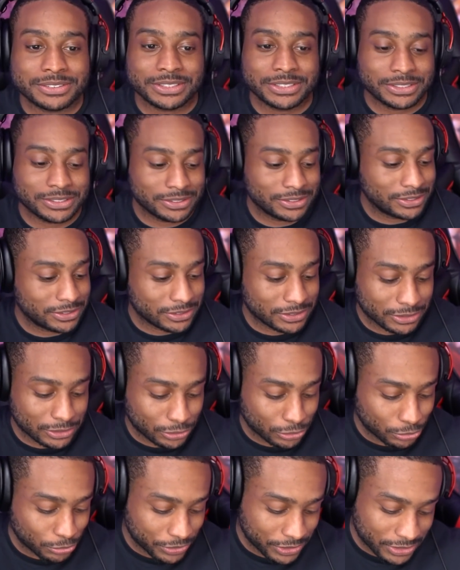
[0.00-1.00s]
See, this is
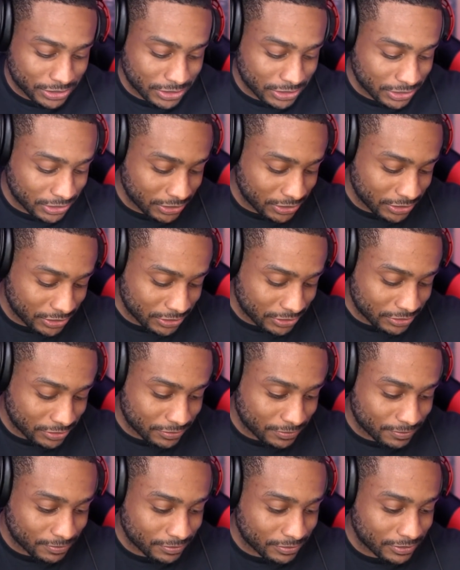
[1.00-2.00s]
too risky.
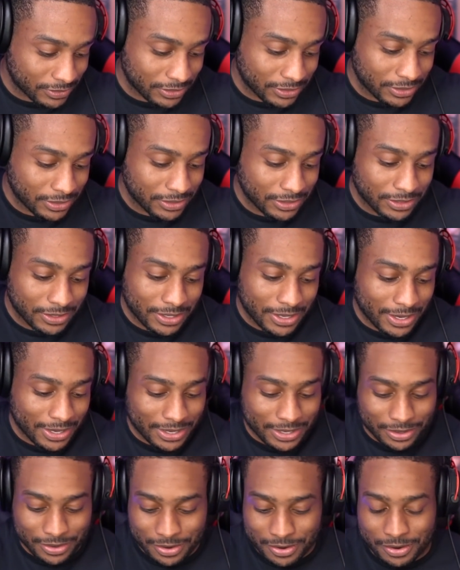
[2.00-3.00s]
I
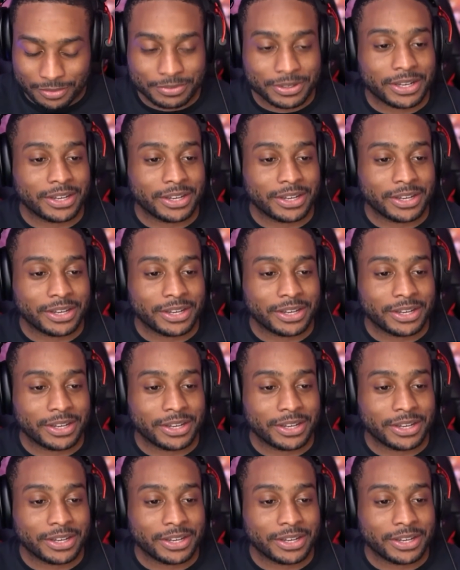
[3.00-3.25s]
gotta calm